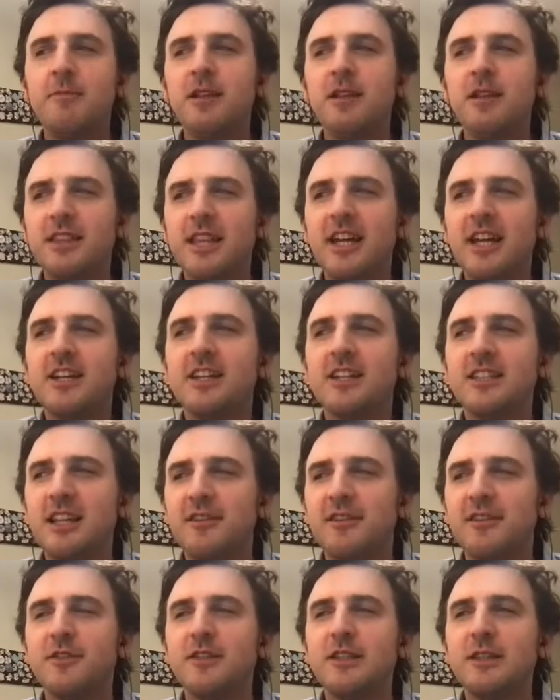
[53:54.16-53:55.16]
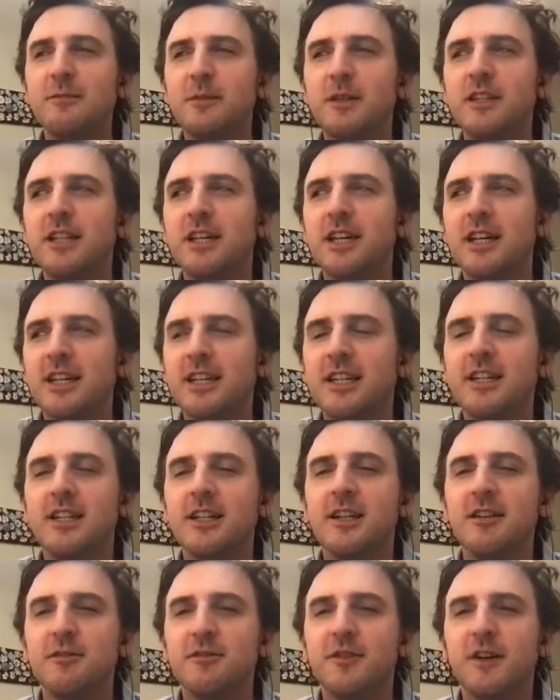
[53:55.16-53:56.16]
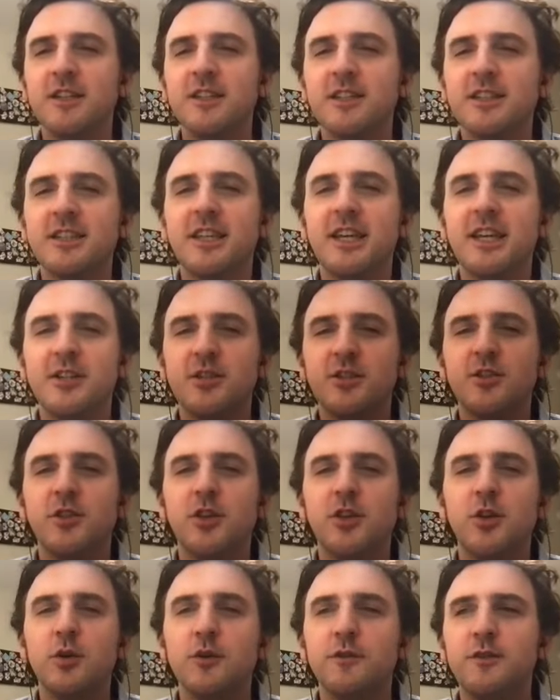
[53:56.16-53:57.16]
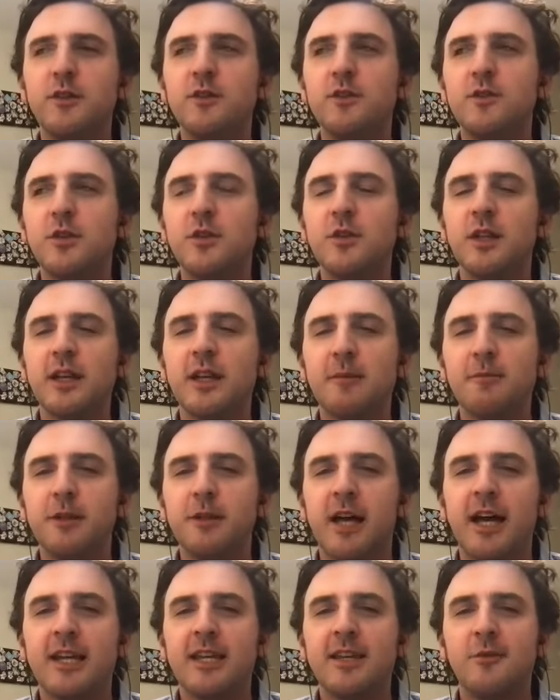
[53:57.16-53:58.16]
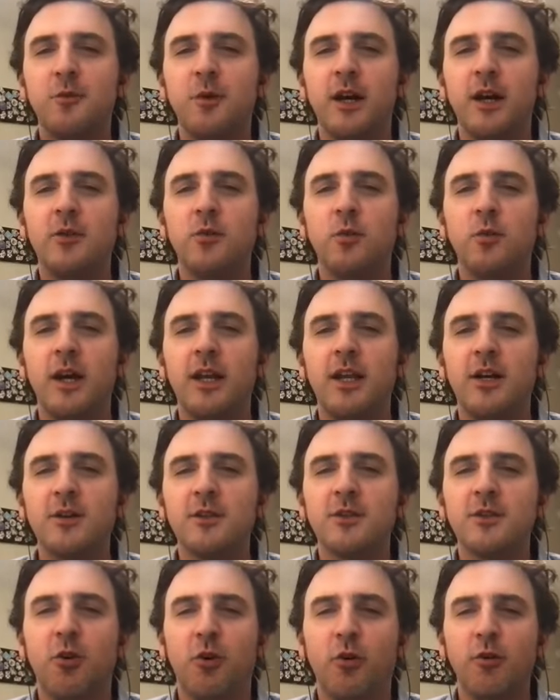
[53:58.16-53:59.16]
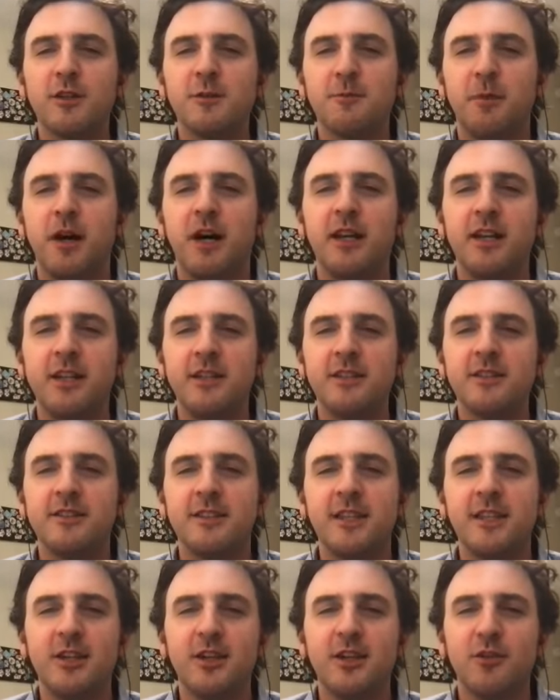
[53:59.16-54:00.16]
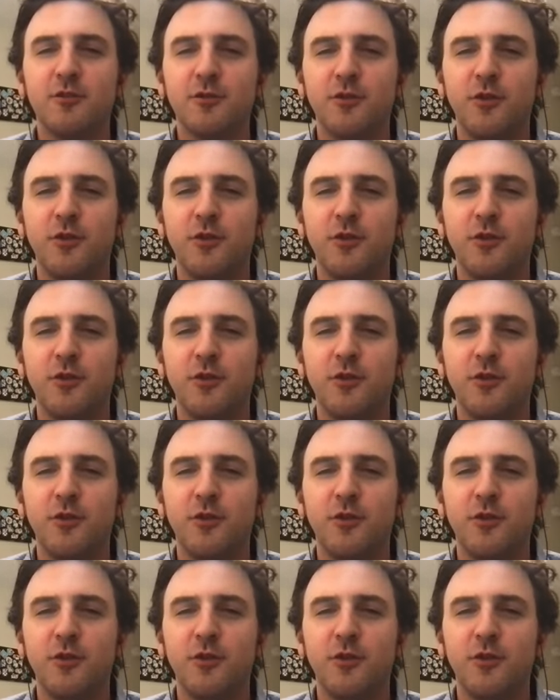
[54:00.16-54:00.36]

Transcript: i mean that could definitely be like a fun sketch too if you do like black and white white house correspondence dinner